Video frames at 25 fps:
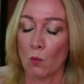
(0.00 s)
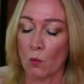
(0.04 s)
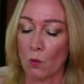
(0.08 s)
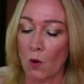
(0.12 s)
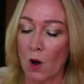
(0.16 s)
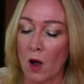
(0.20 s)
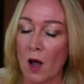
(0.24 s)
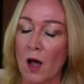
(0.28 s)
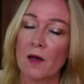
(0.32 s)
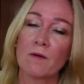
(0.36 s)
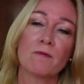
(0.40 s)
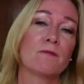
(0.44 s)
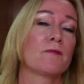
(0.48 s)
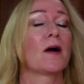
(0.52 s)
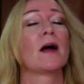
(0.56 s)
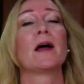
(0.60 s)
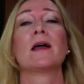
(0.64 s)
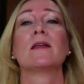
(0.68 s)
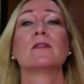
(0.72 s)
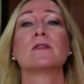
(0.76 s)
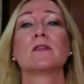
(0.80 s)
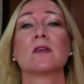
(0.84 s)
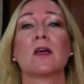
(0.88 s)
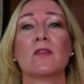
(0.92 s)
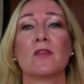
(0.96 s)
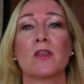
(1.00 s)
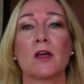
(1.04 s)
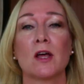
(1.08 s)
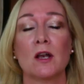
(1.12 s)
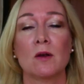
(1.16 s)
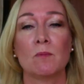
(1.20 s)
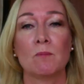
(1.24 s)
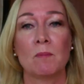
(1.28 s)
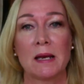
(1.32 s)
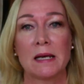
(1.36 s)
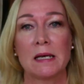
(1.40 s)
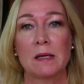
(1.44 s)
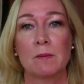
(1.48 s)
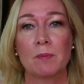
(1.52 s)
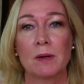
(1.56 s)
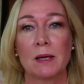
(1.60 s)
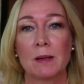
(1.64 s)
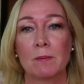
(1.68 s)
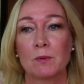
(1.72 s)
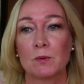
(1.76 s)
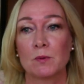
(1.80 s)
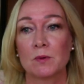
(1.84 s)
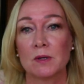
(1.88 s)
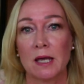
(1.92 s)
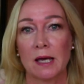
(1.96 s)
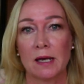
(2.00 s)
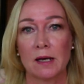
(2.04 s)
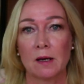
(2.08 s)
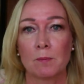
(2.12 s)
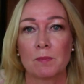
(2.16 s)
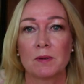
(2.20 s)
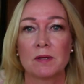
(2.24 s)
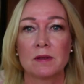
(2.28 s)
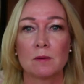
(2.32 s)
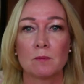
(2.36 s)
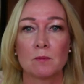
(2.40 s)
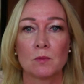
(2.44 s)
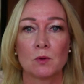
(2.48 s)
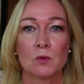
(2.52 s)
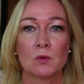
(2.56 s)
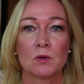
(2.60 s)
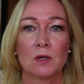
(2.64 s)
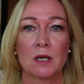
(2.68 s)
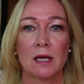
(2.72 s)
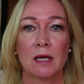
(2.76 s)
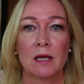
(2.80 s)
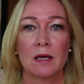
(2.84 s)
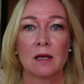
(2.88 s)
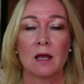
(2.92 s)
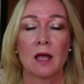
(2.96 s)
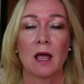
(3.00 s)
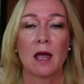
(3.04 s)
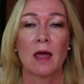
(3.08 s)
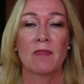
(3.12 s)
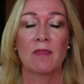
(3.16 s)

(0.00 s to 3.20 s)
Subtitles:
I find that many people get up in the morning,